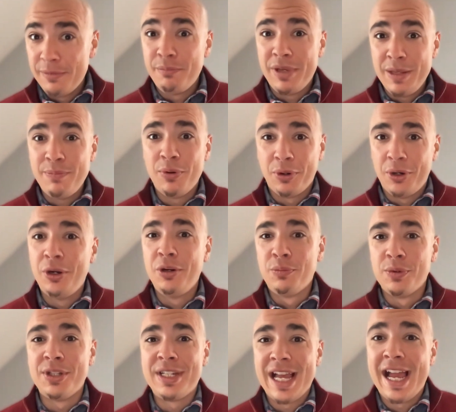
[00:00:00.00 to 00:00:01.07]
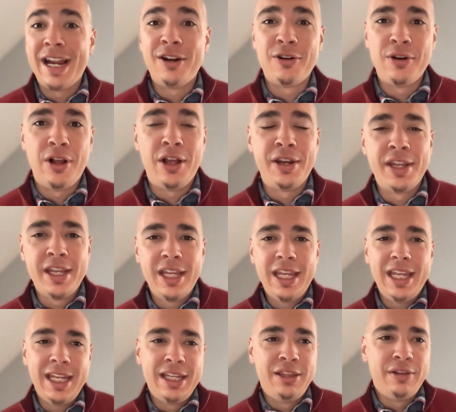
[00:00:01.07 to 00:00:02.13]
people could retire on
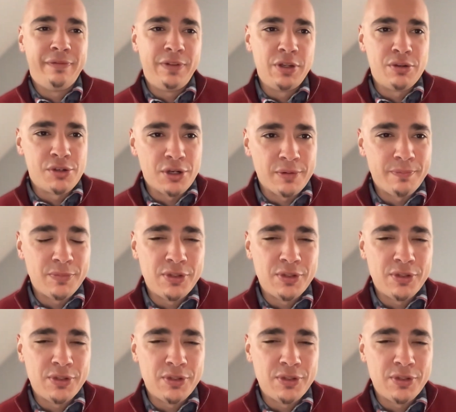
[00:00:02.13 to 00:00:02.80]
in the future.